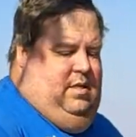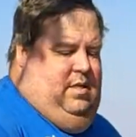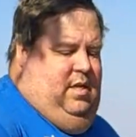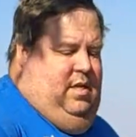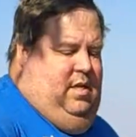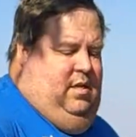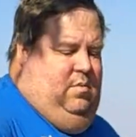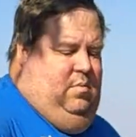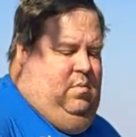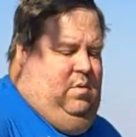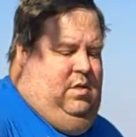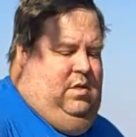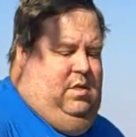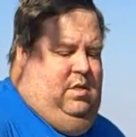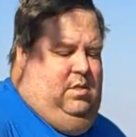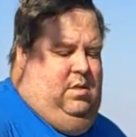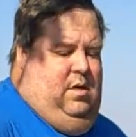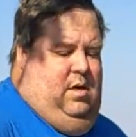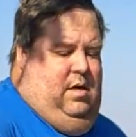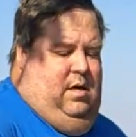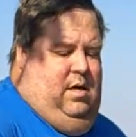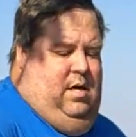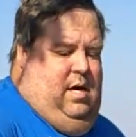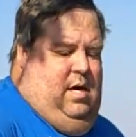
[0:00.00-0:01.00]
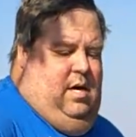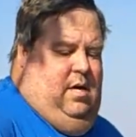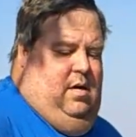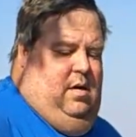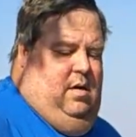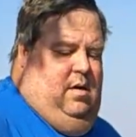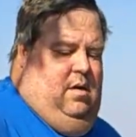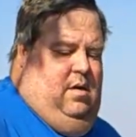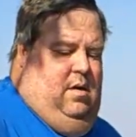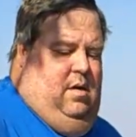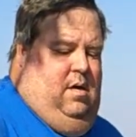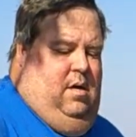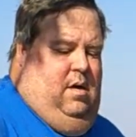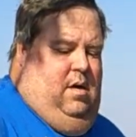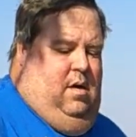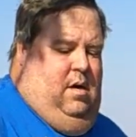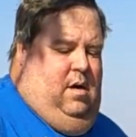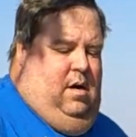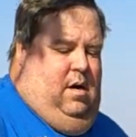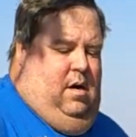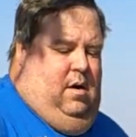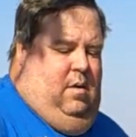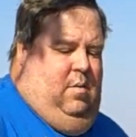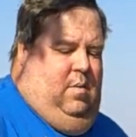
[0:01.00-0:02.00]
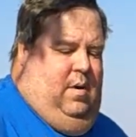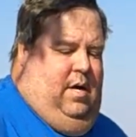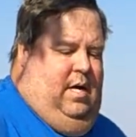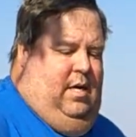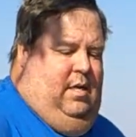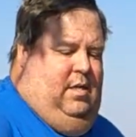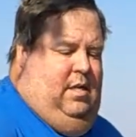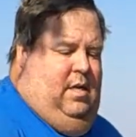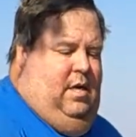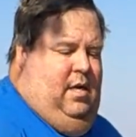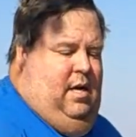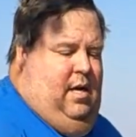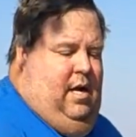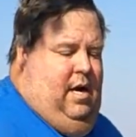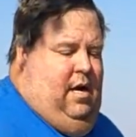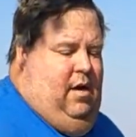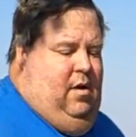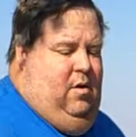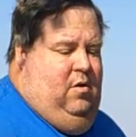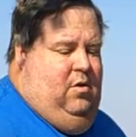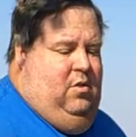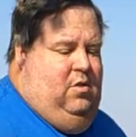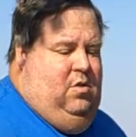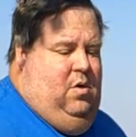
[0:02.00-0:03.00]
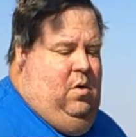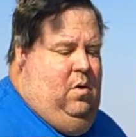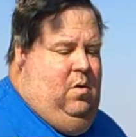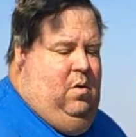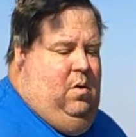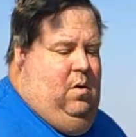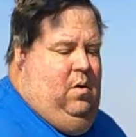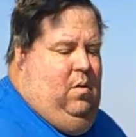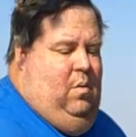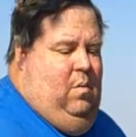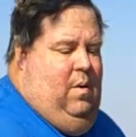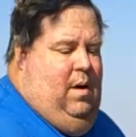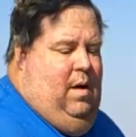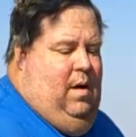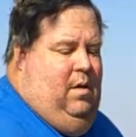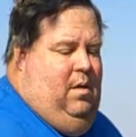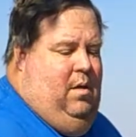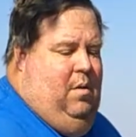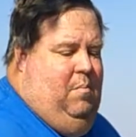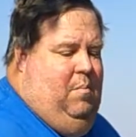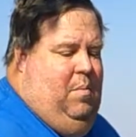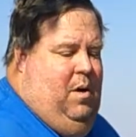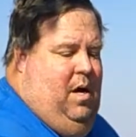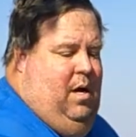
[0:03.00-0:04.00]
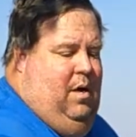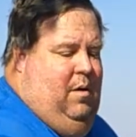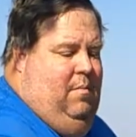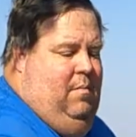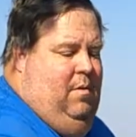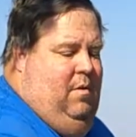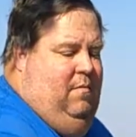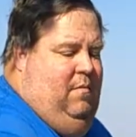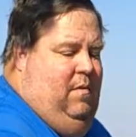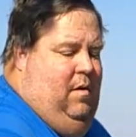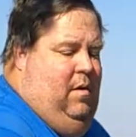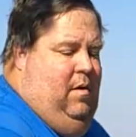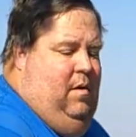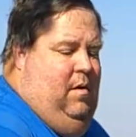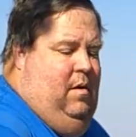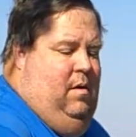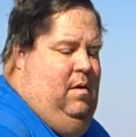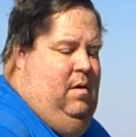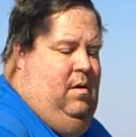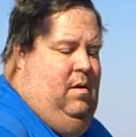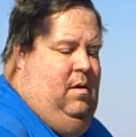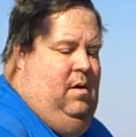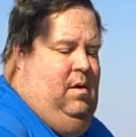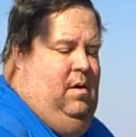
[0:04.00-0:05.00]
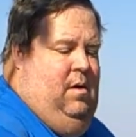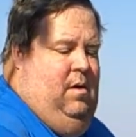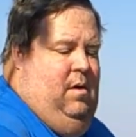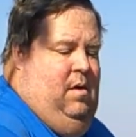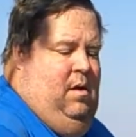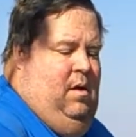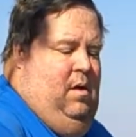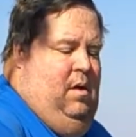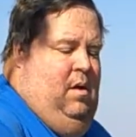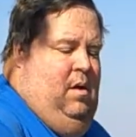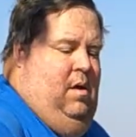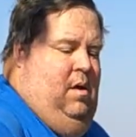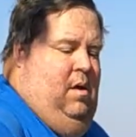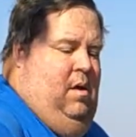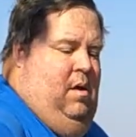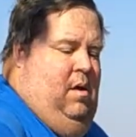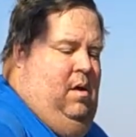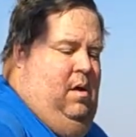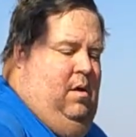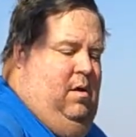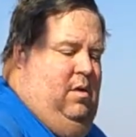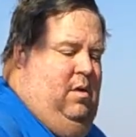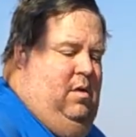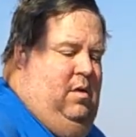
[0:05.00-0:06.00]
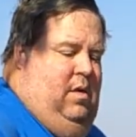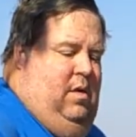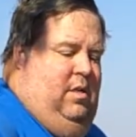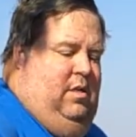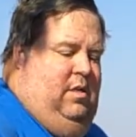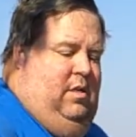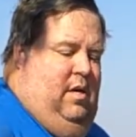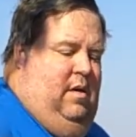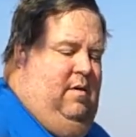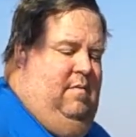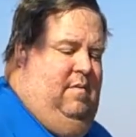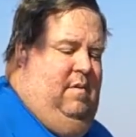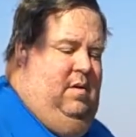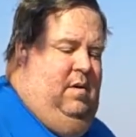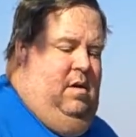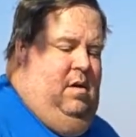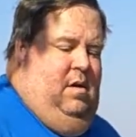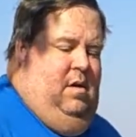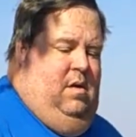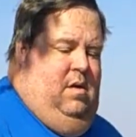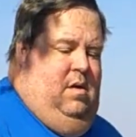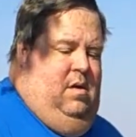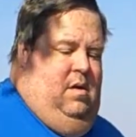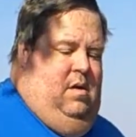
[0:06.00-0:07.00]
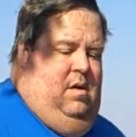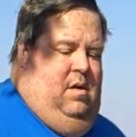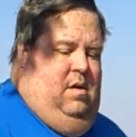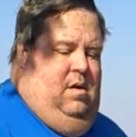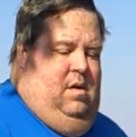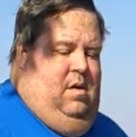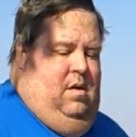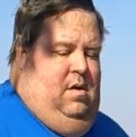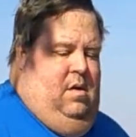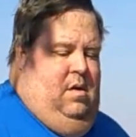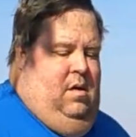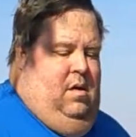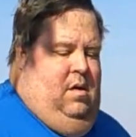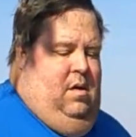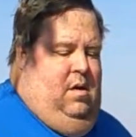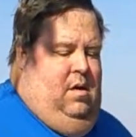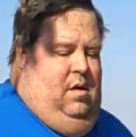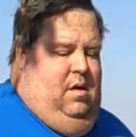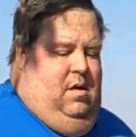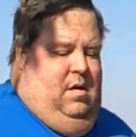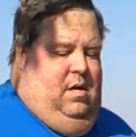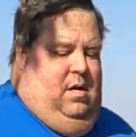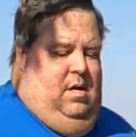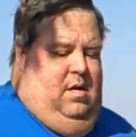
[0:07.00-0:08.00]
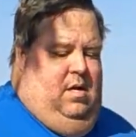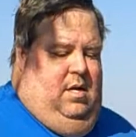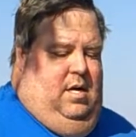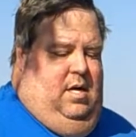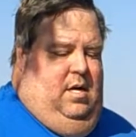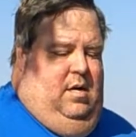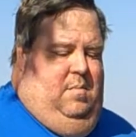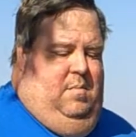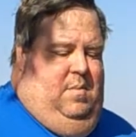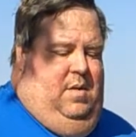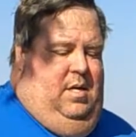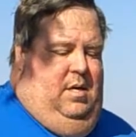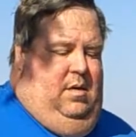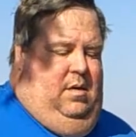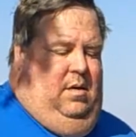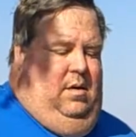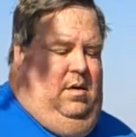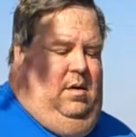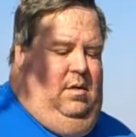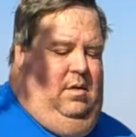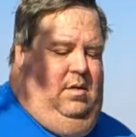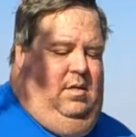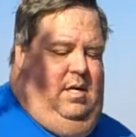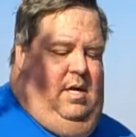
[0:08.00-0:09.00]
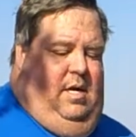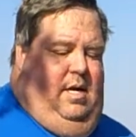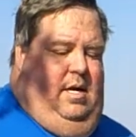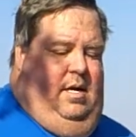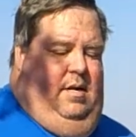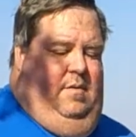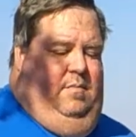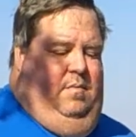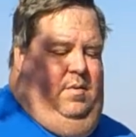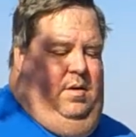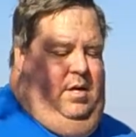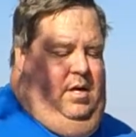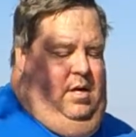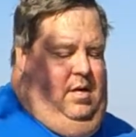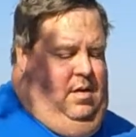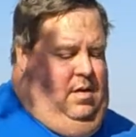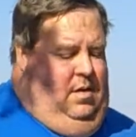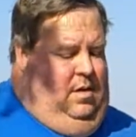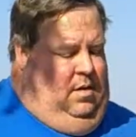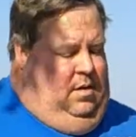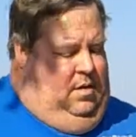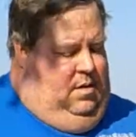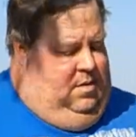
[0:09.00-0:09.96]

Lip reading: of these we're just going to kind of arrange in an outer circle around the bottom of our Dutch oven. Kind of get them in a little tight if we can.